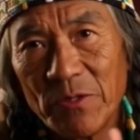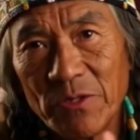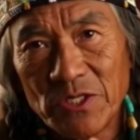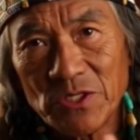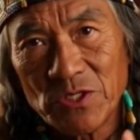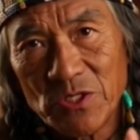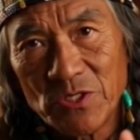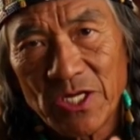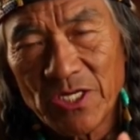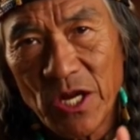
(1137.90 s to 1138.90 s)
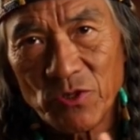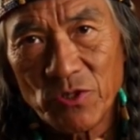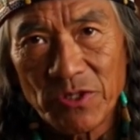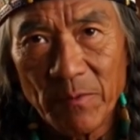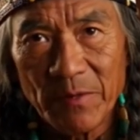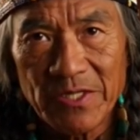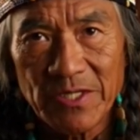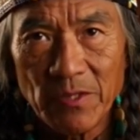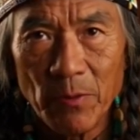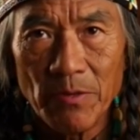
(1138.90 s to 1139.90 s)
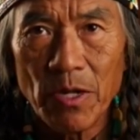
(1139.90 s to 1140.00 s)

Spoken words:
researchers changed Earth's dimensions to make